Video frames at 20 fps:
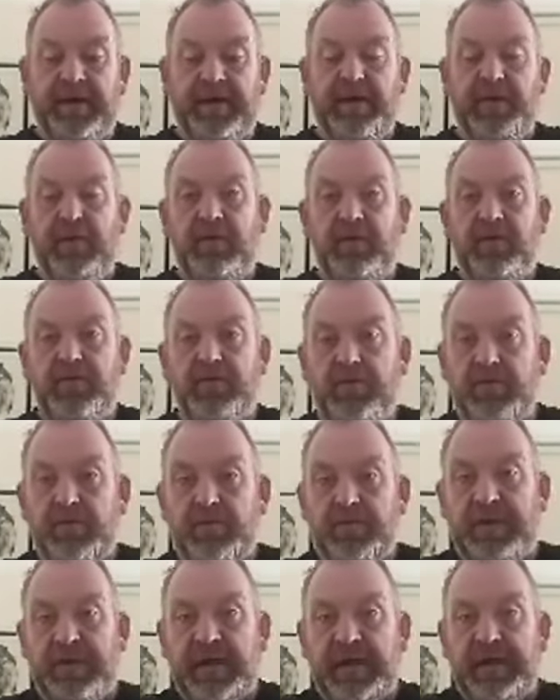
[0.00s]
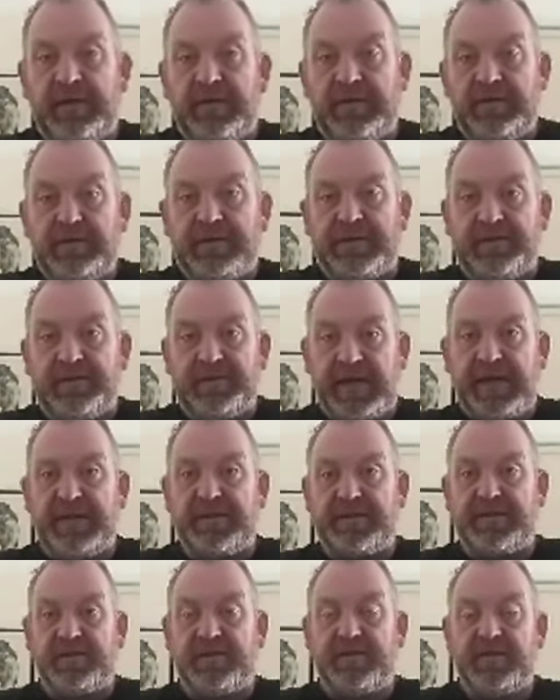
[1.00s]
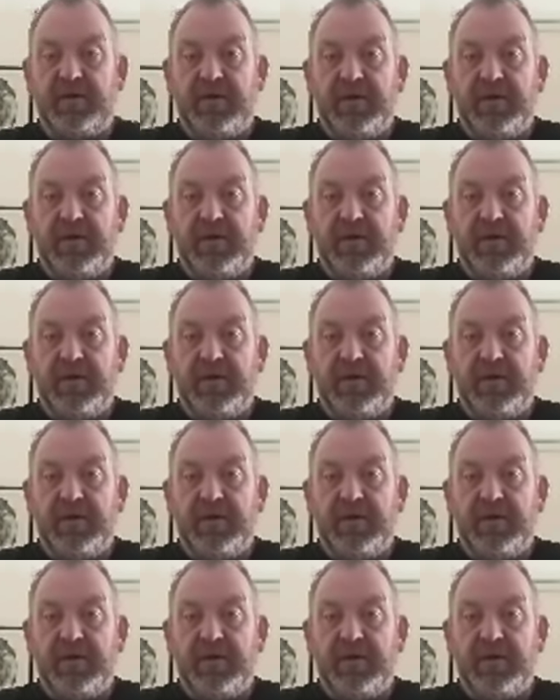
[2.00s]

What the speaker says: who would like to suggest